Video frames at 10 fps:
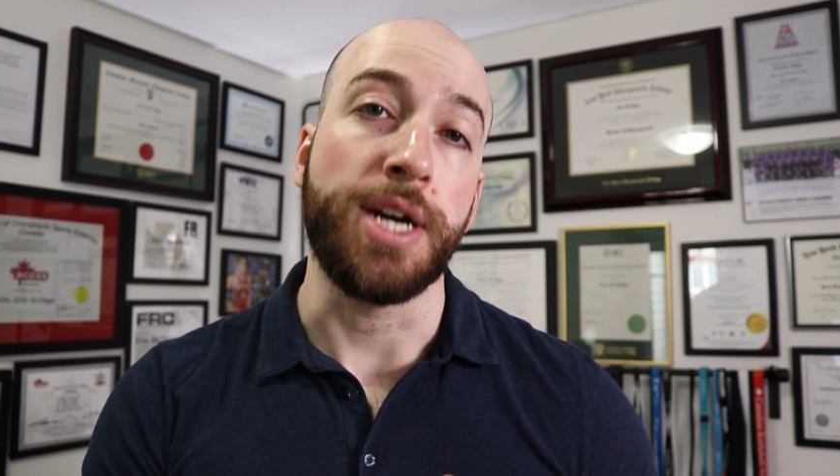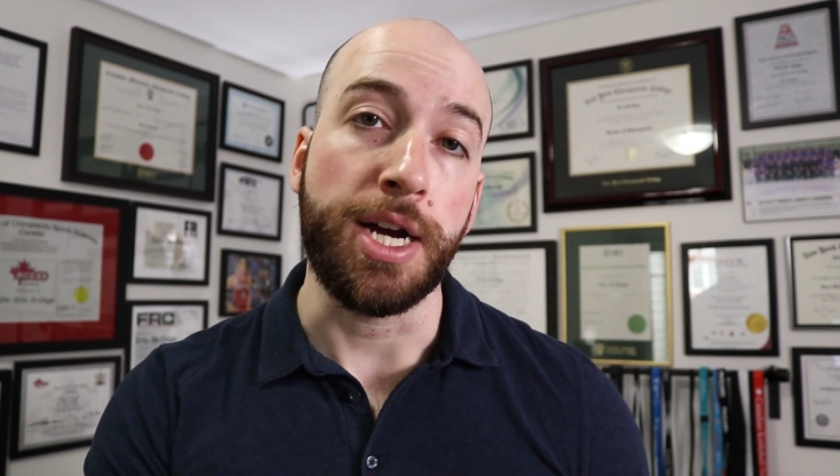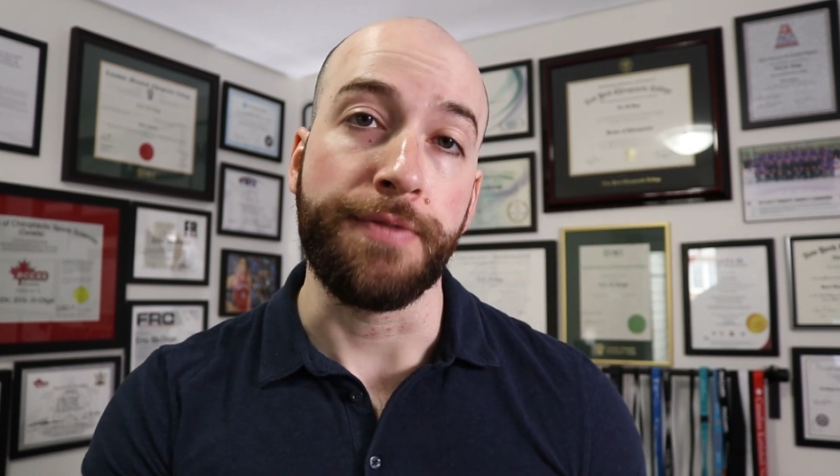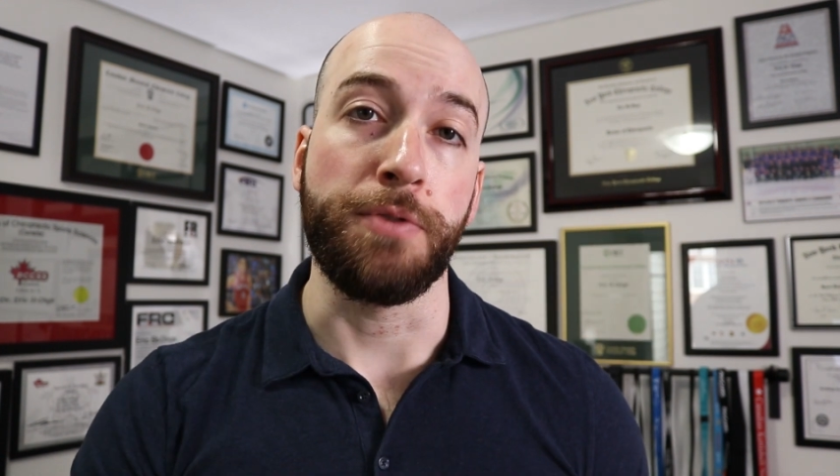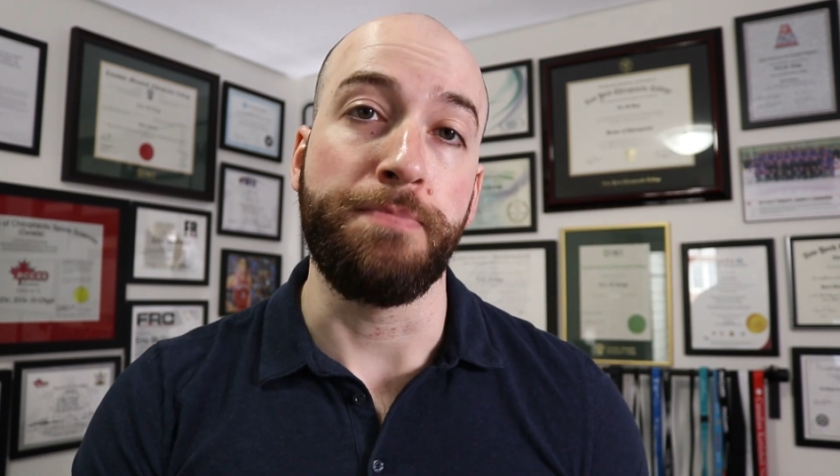
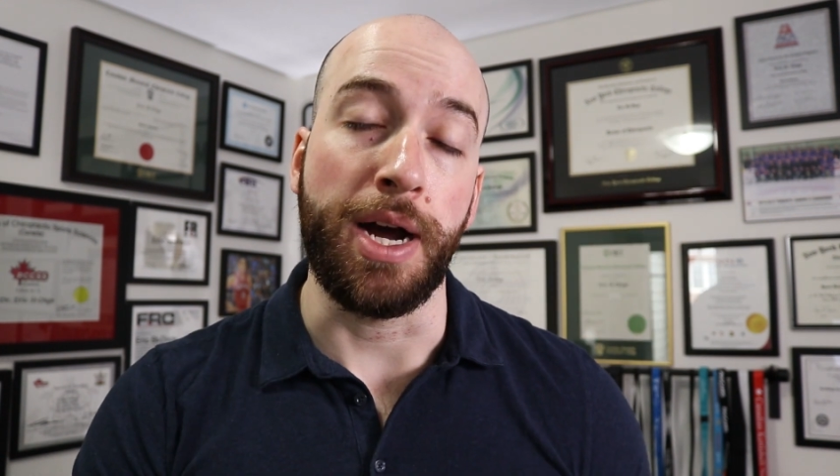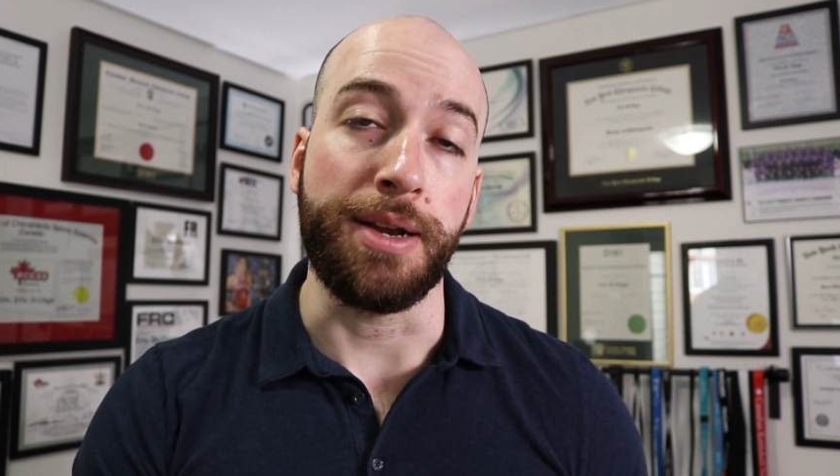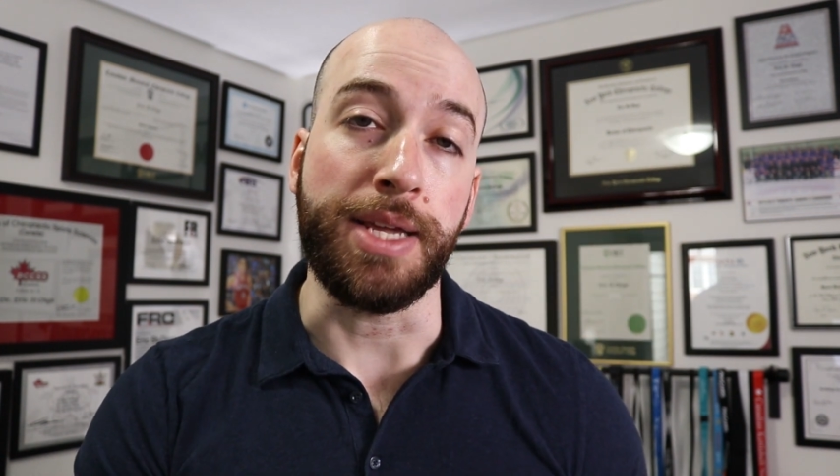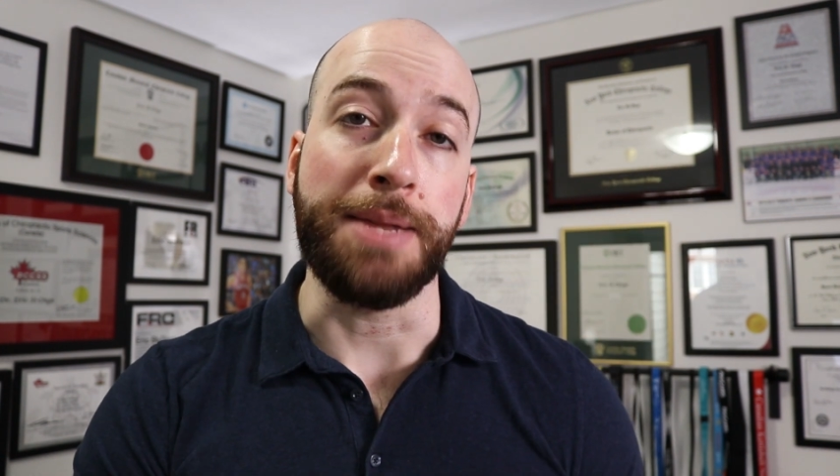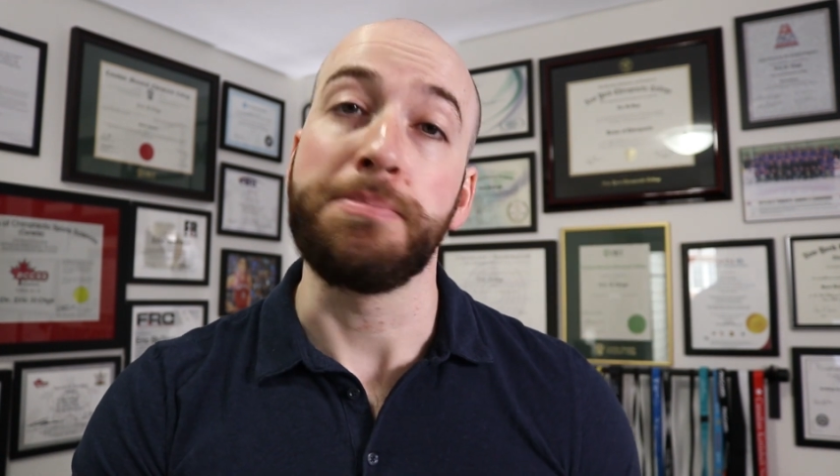of your
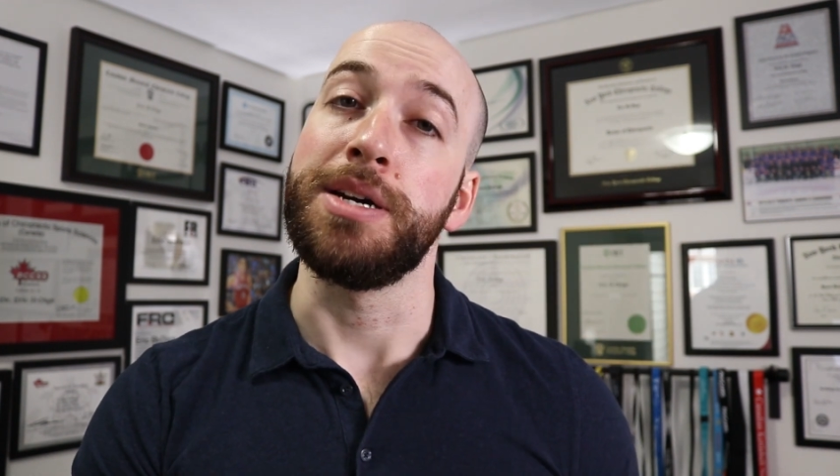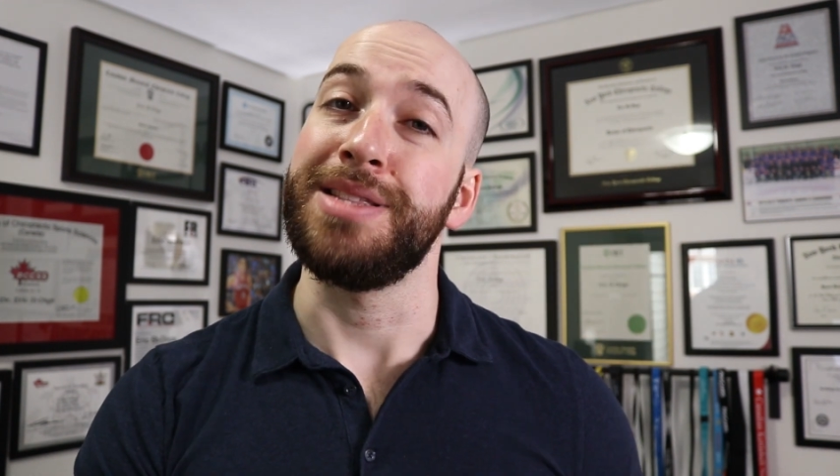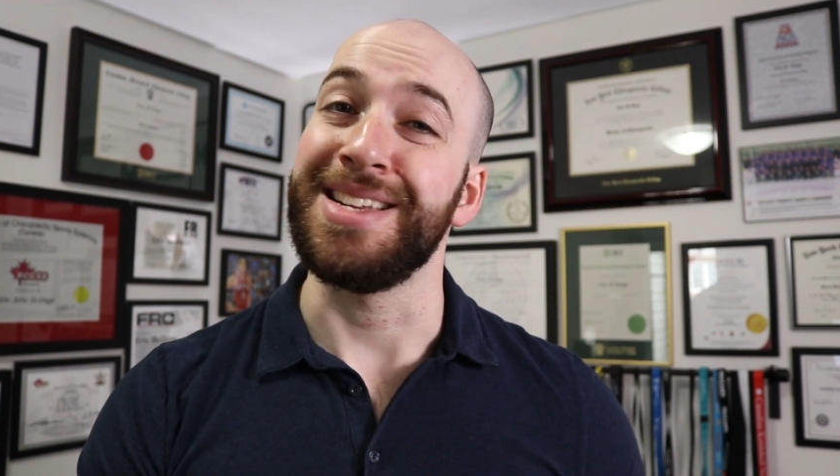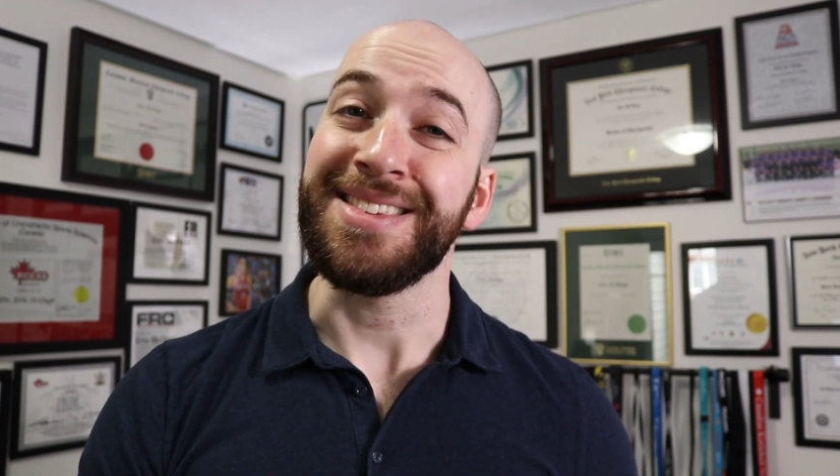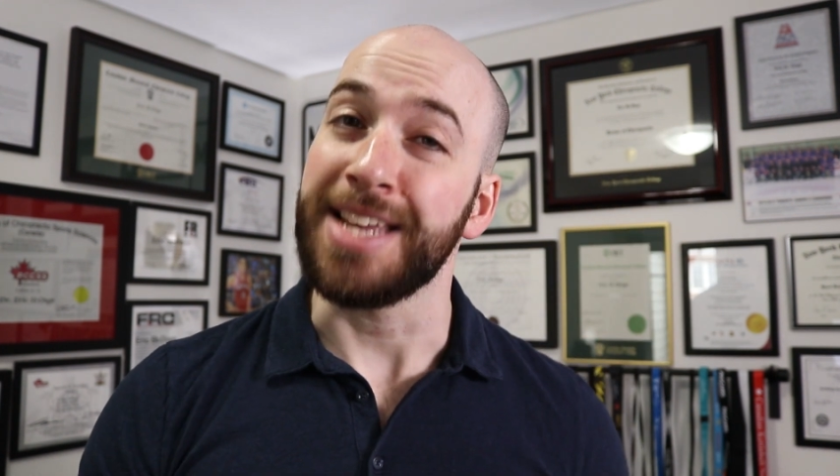body and be a
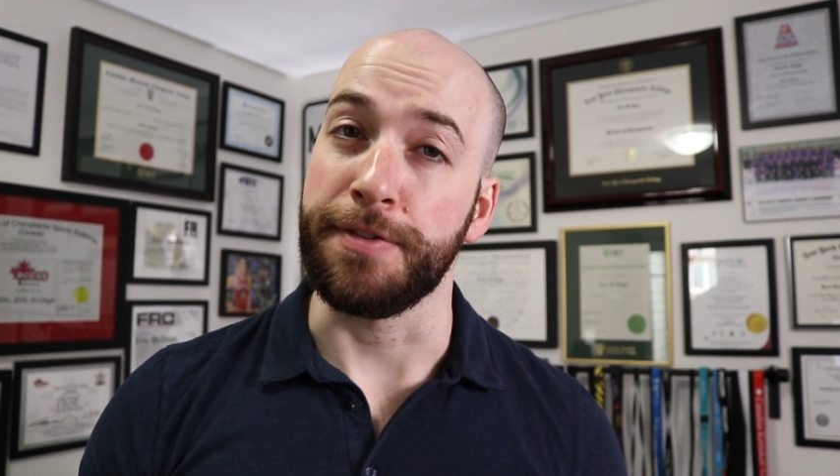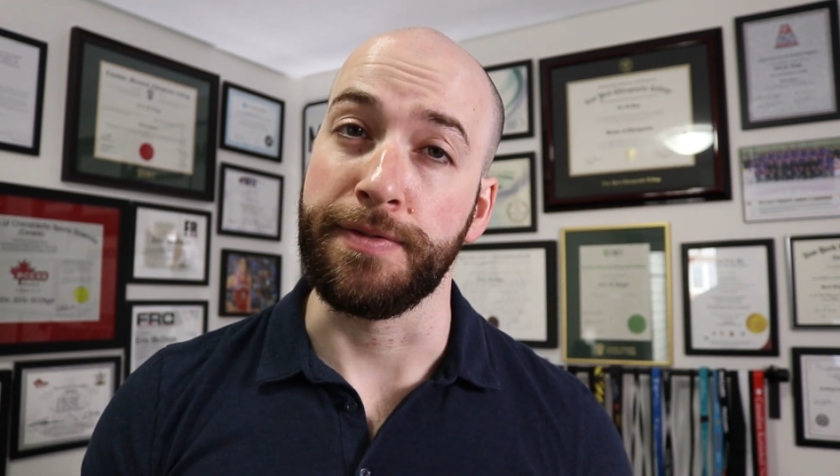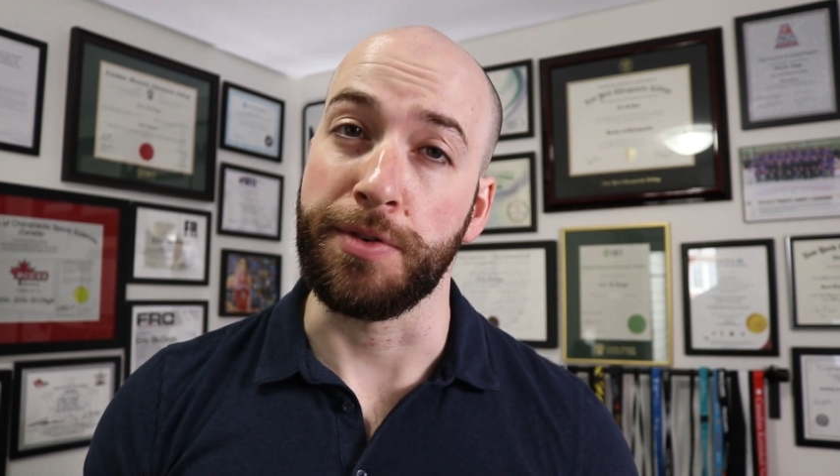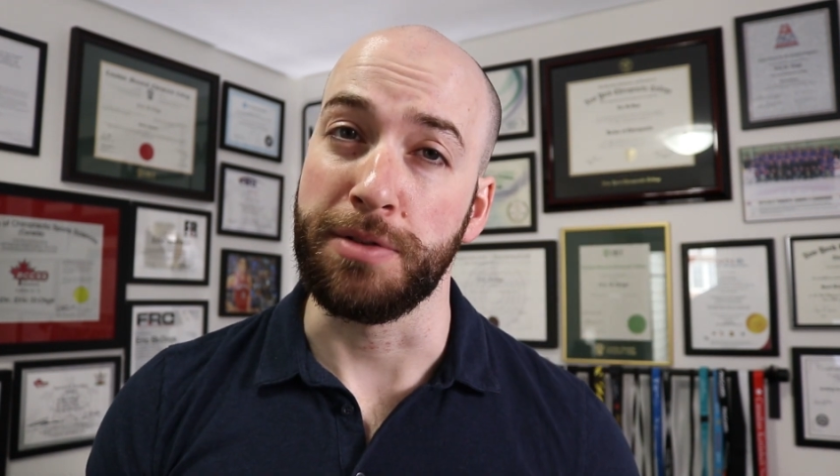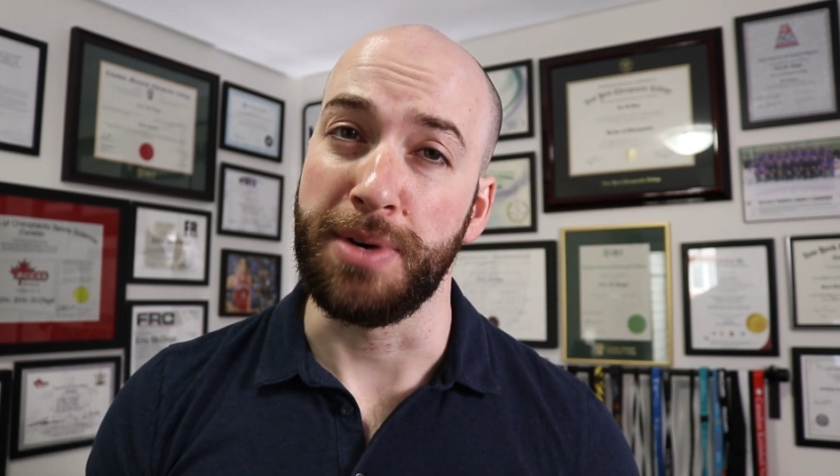lot safer
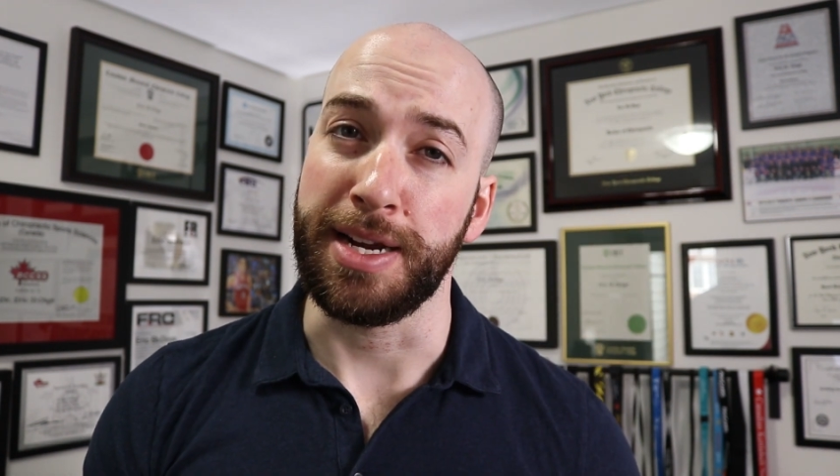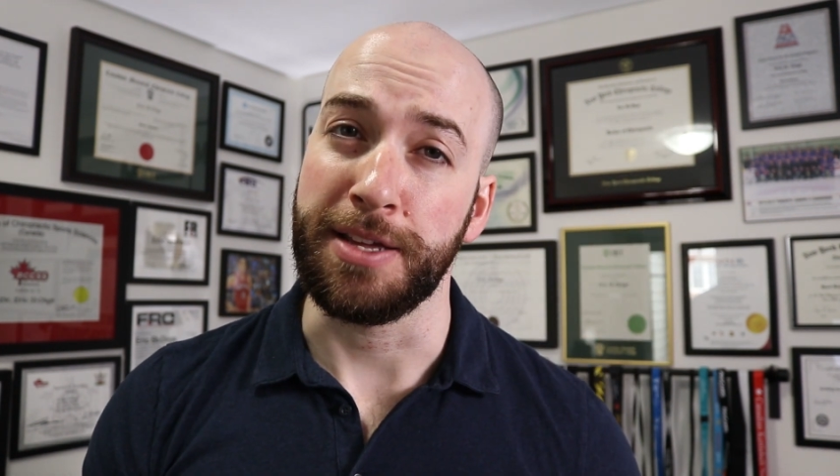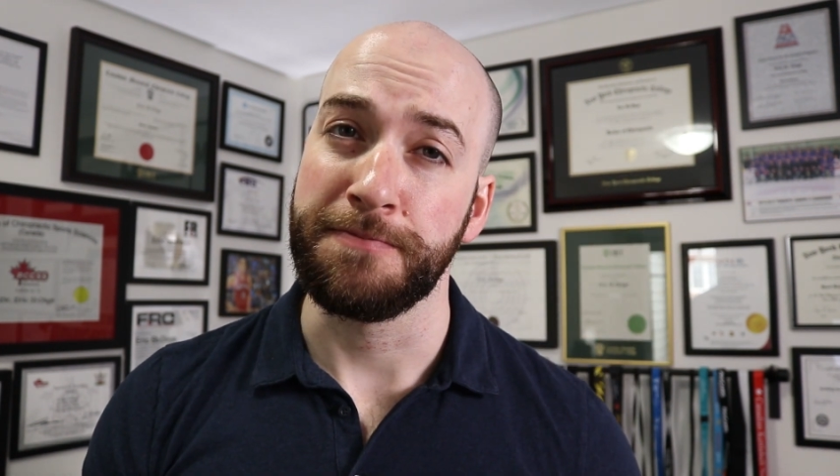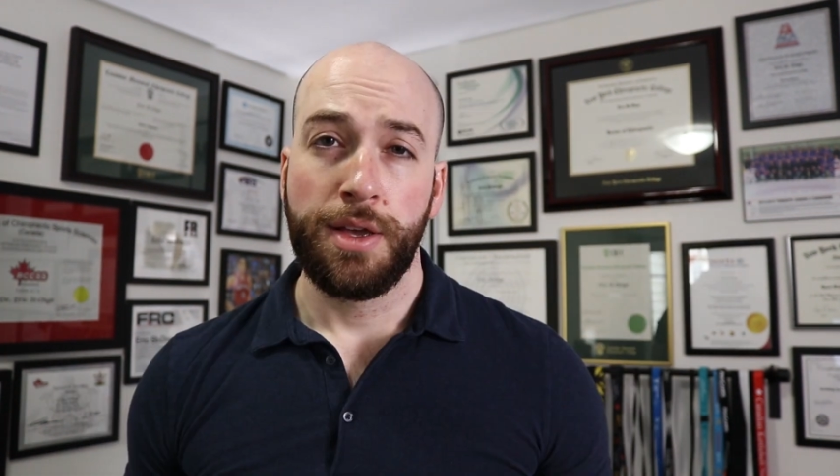for your body.